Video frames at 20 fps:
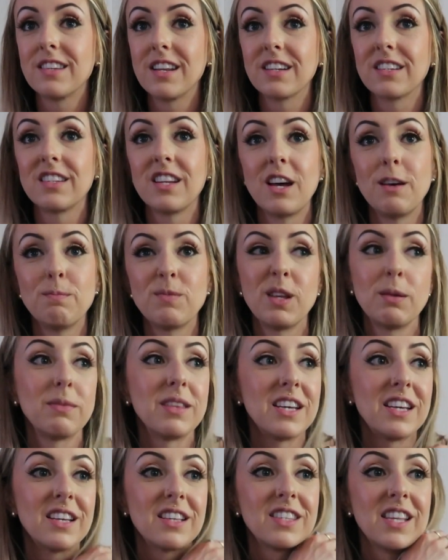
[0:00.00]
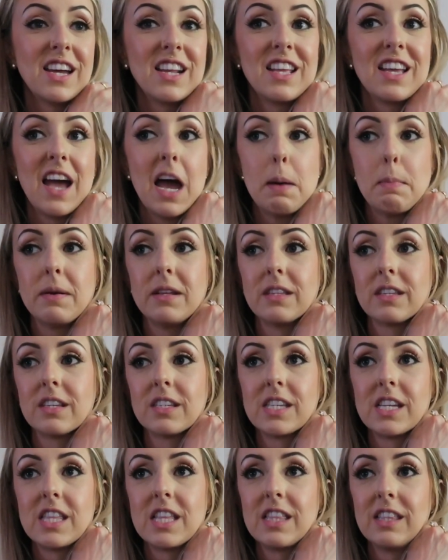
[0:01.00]
next time something exciting happens
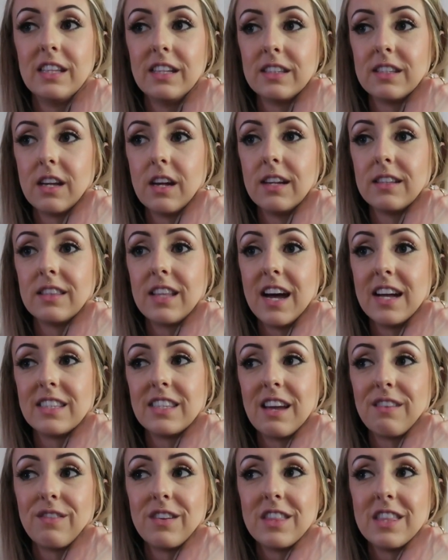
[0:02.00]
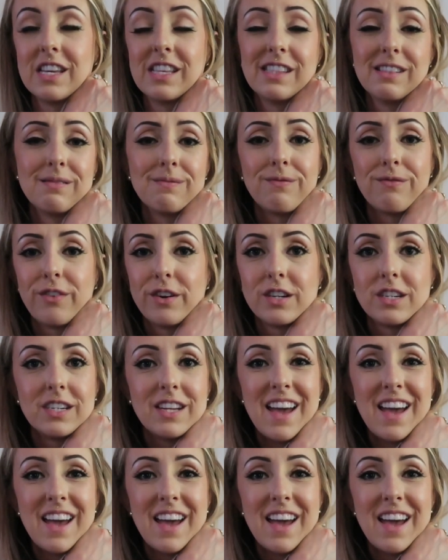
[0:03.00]
because I think that's, all, that's everything for